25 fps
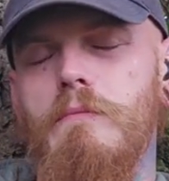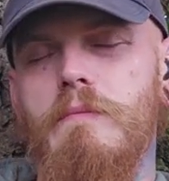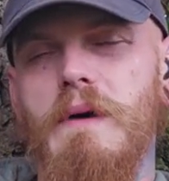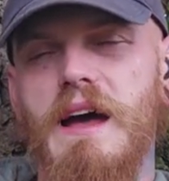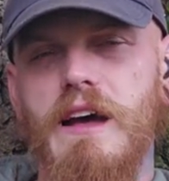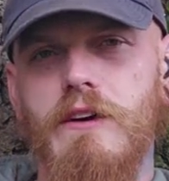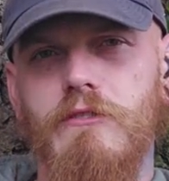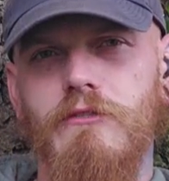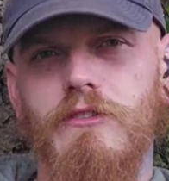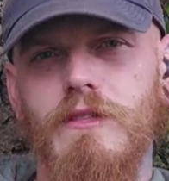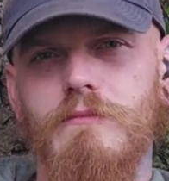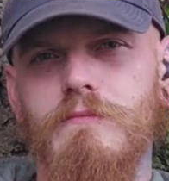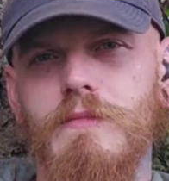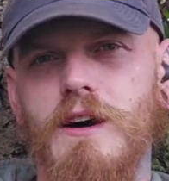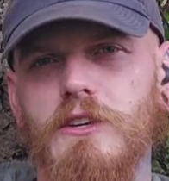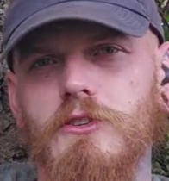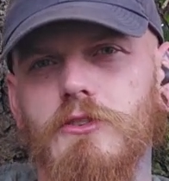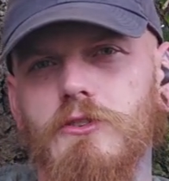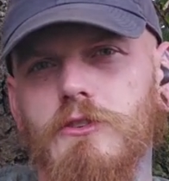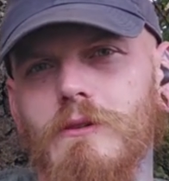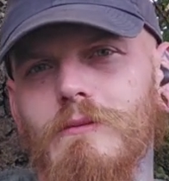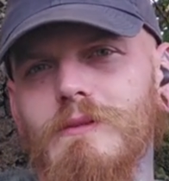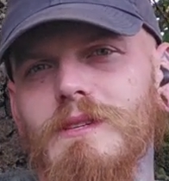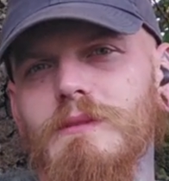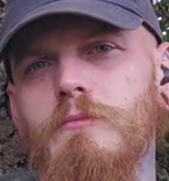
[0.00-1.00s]
better for the
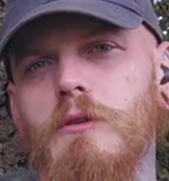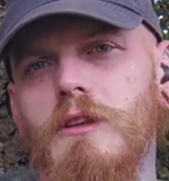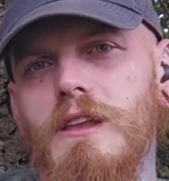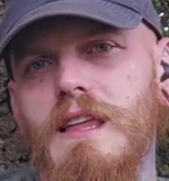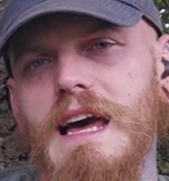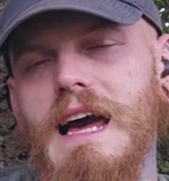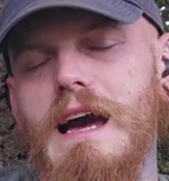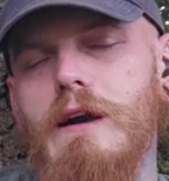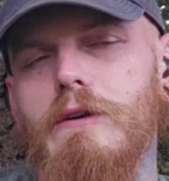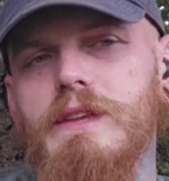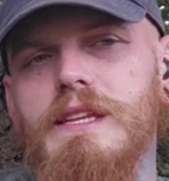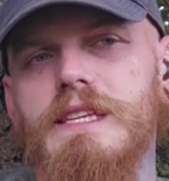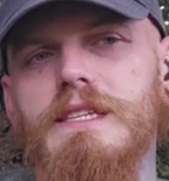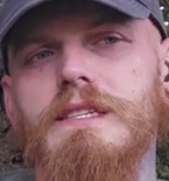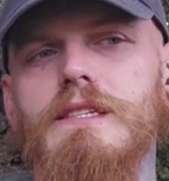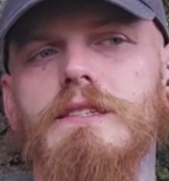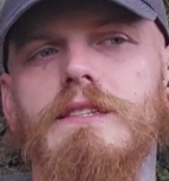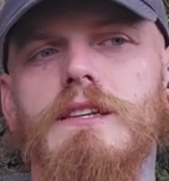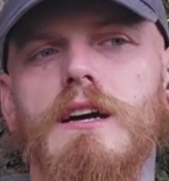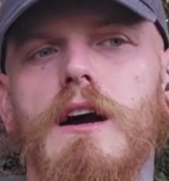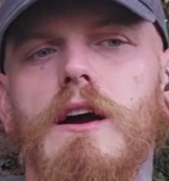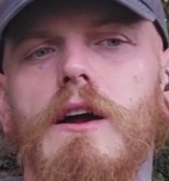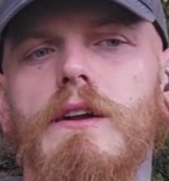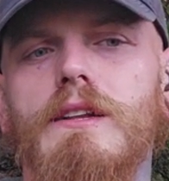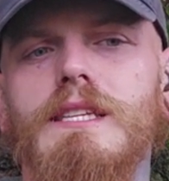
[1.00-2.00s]
mushroom to pull it out in its
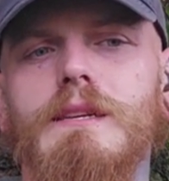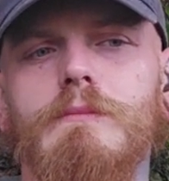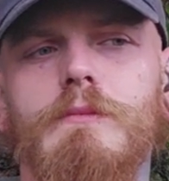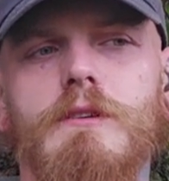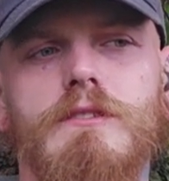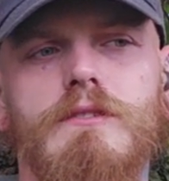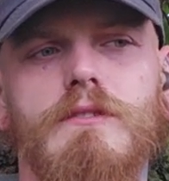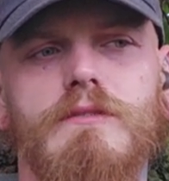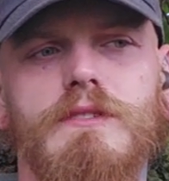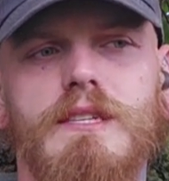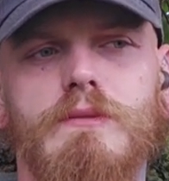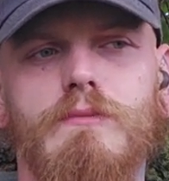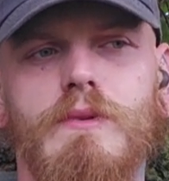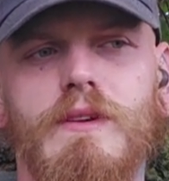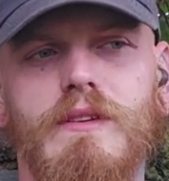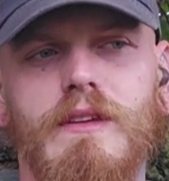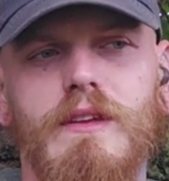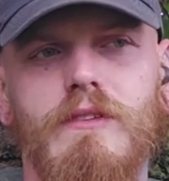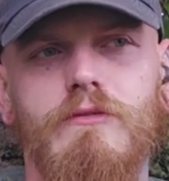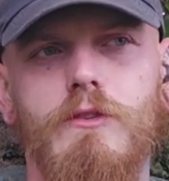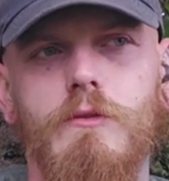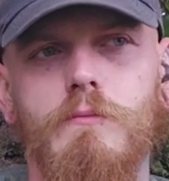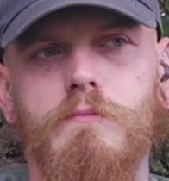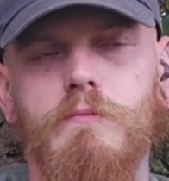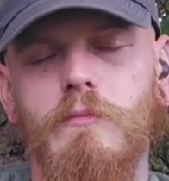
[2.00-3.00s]
entirety because obviously
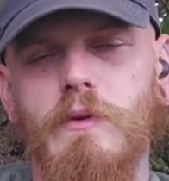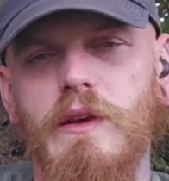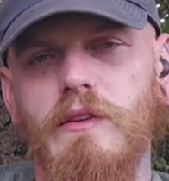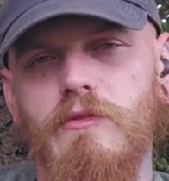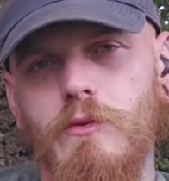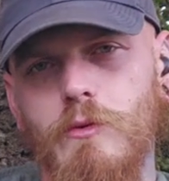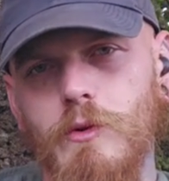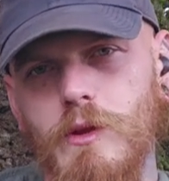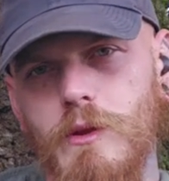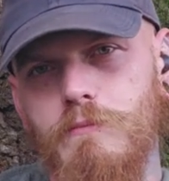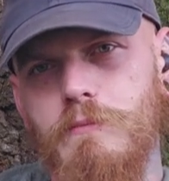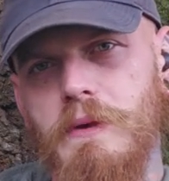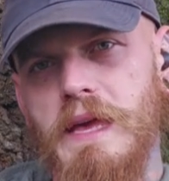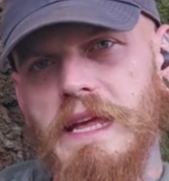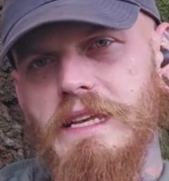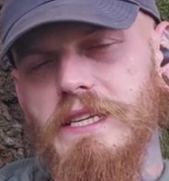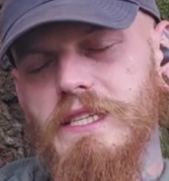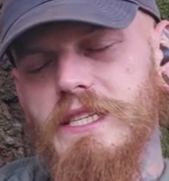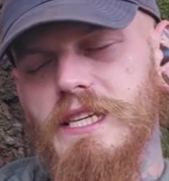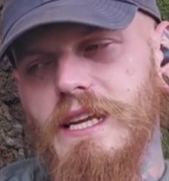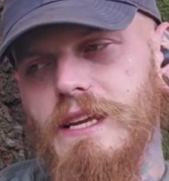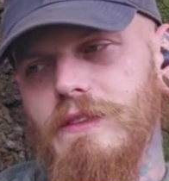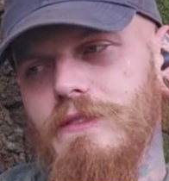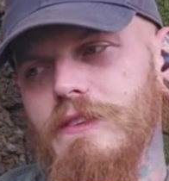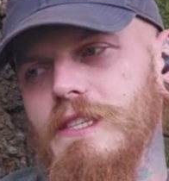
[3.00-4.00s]
if you if you were to
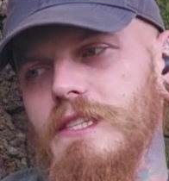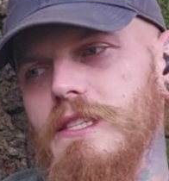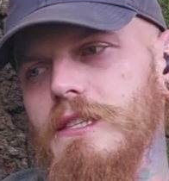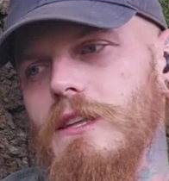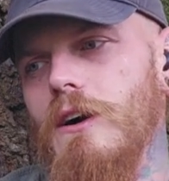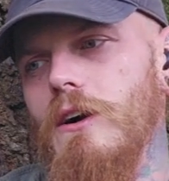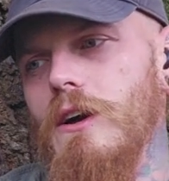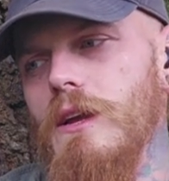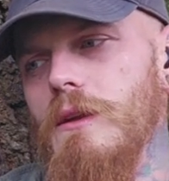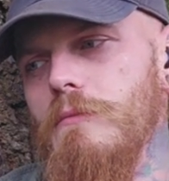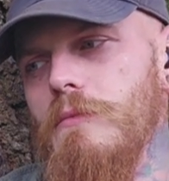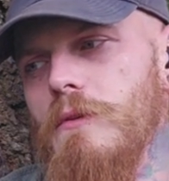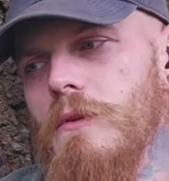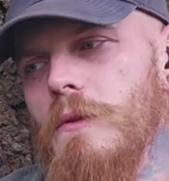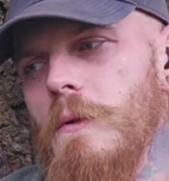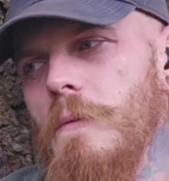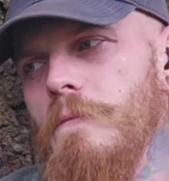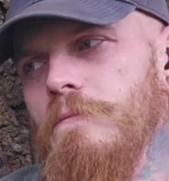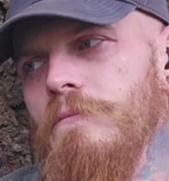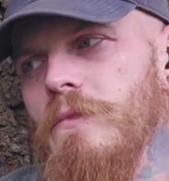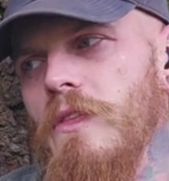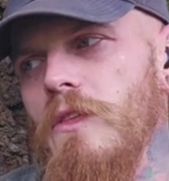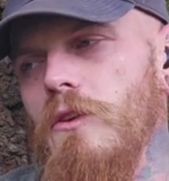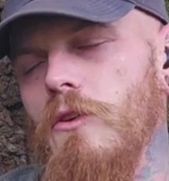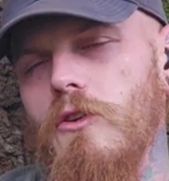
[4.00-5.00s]
pinch it at the stipe,
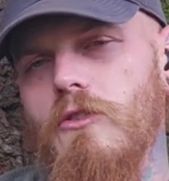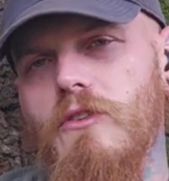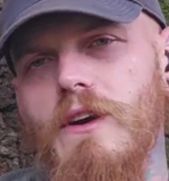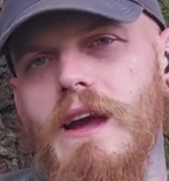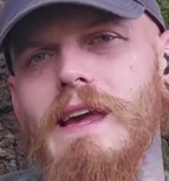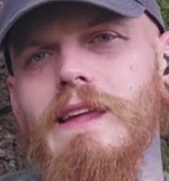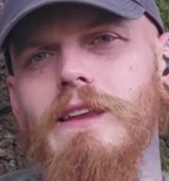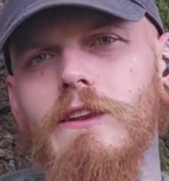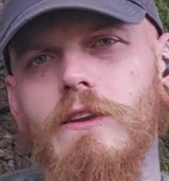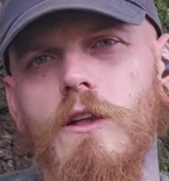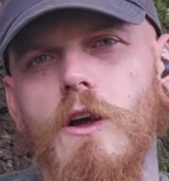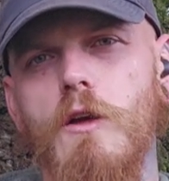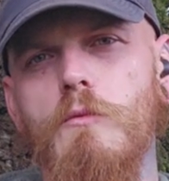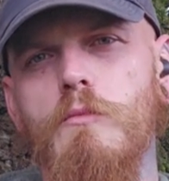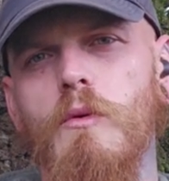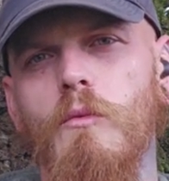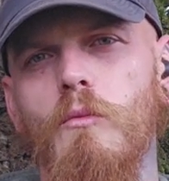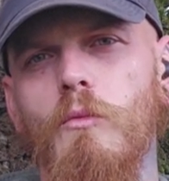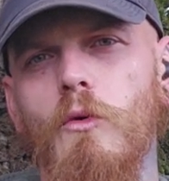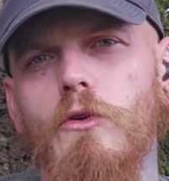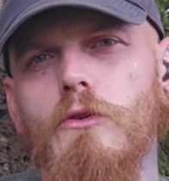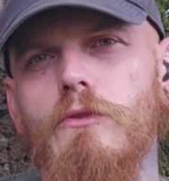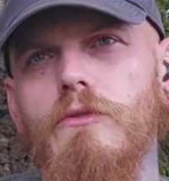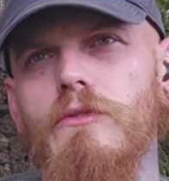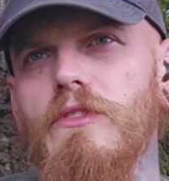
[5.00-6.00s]
you're creating an
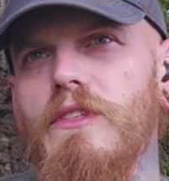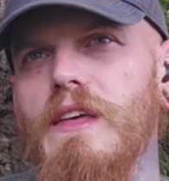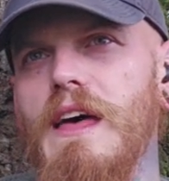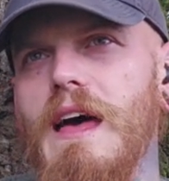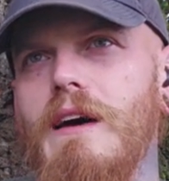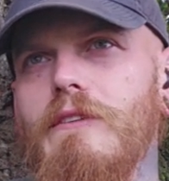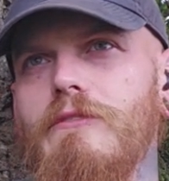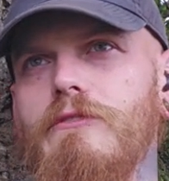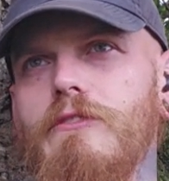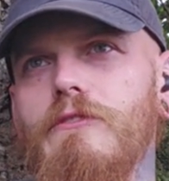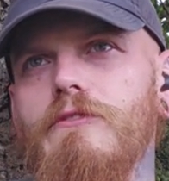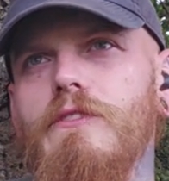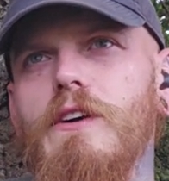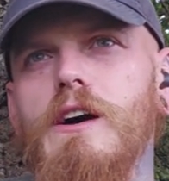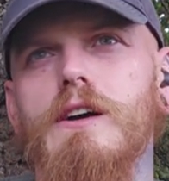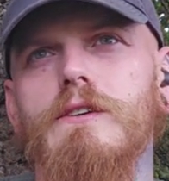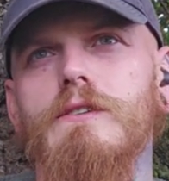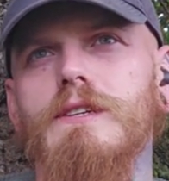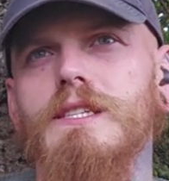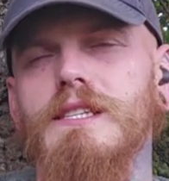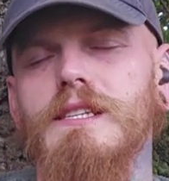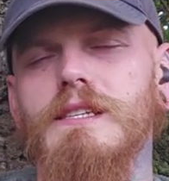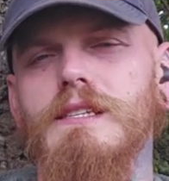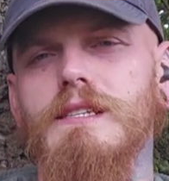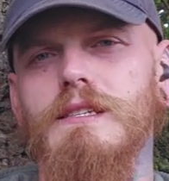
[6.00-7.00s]
open wound there for
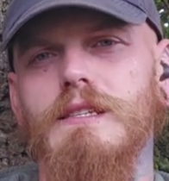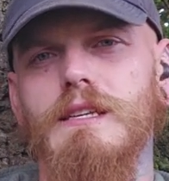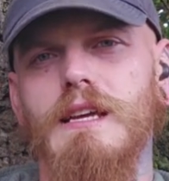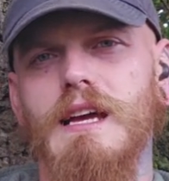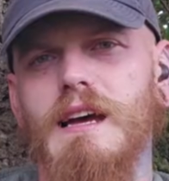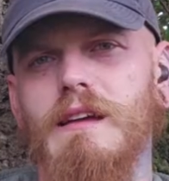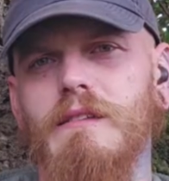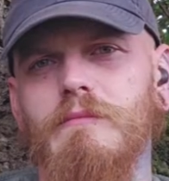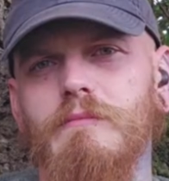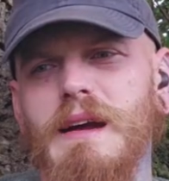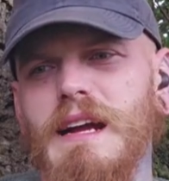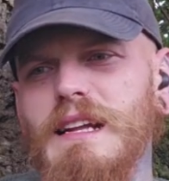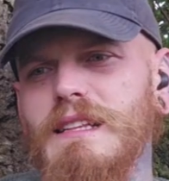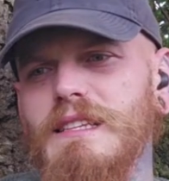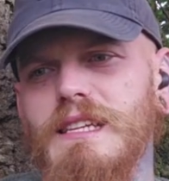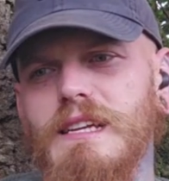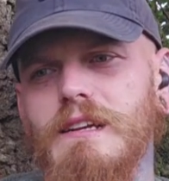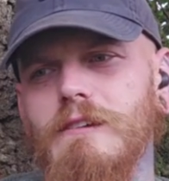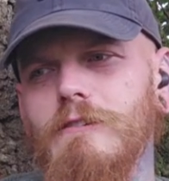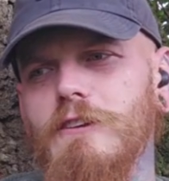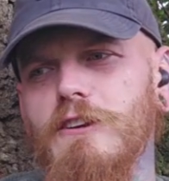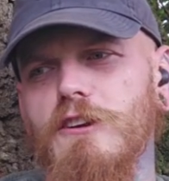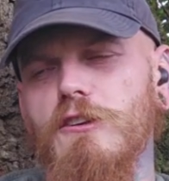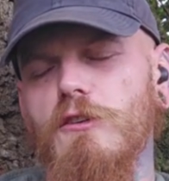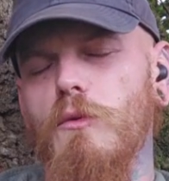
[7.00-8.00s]
viruses and
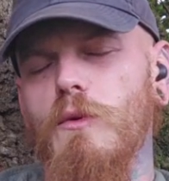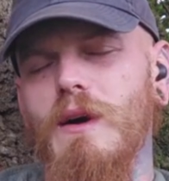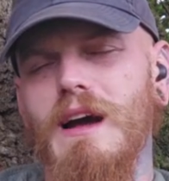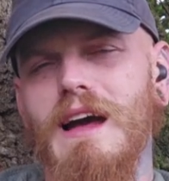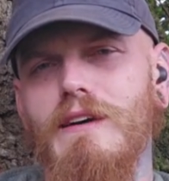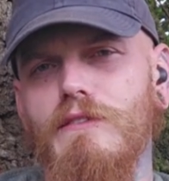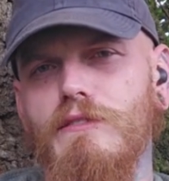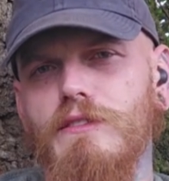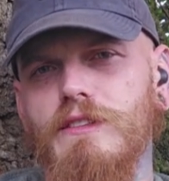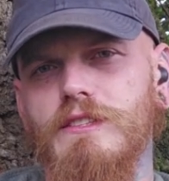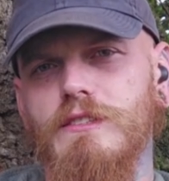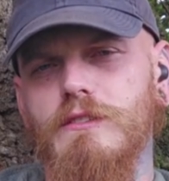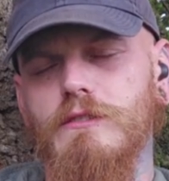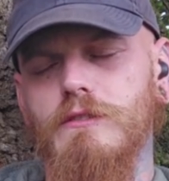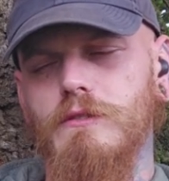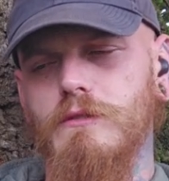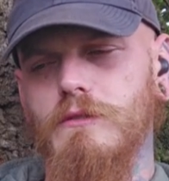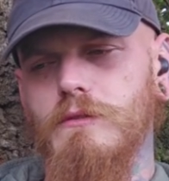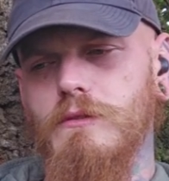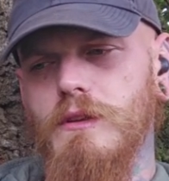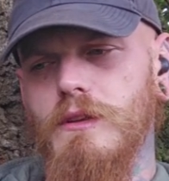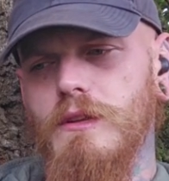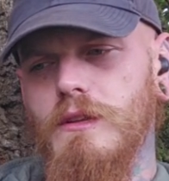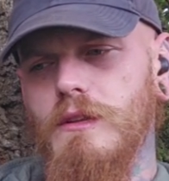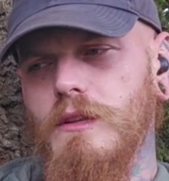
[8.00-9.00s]
bacteria or whatever
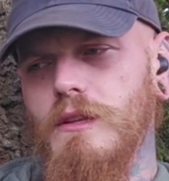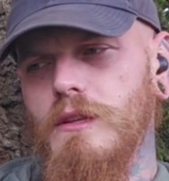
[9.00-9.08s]
to